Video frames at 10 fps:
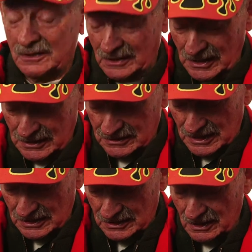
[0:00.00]
And I just
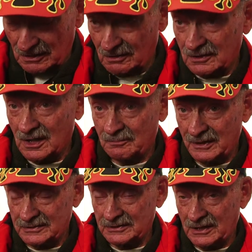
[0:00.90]
sat there and looked up, and
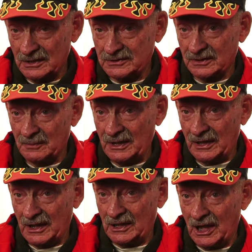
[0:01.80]
I said, "Tell
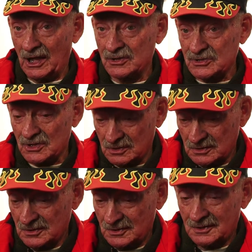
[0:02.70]
somebody that cares."
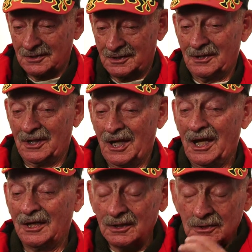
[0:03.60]
Look at
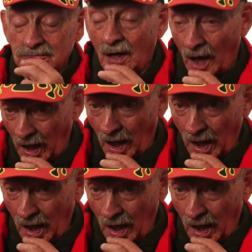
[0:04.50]
that, and he just went.